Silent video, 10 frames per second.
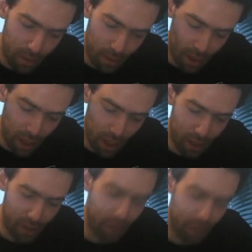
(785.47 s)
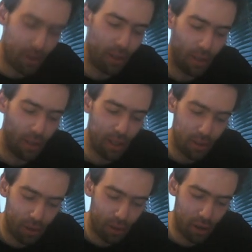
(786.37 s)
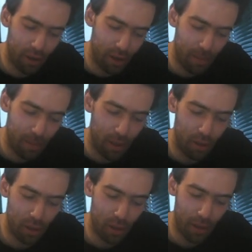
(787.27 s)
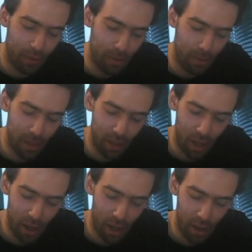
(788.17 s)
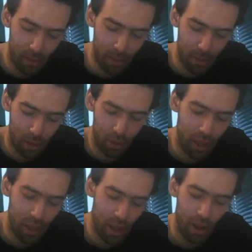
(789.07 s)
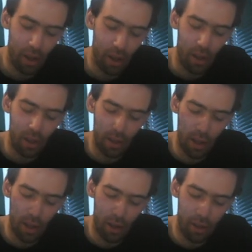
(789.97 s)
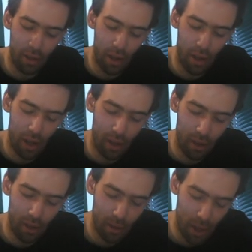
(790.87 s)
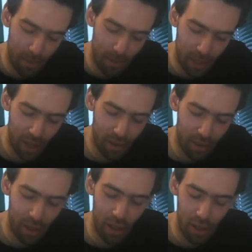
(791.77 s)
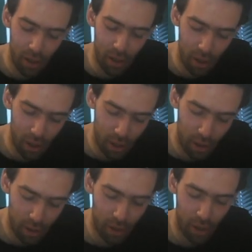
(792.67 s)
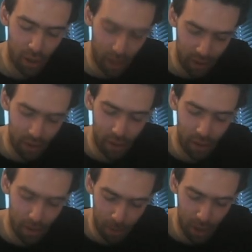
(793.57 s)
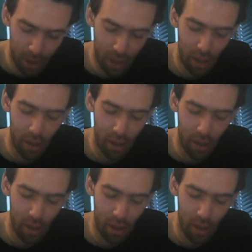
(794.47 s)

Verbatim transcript: i'ada, right? He has returned them into their freemanniha bilkulia, in their in their ipseity, in in their essence completely,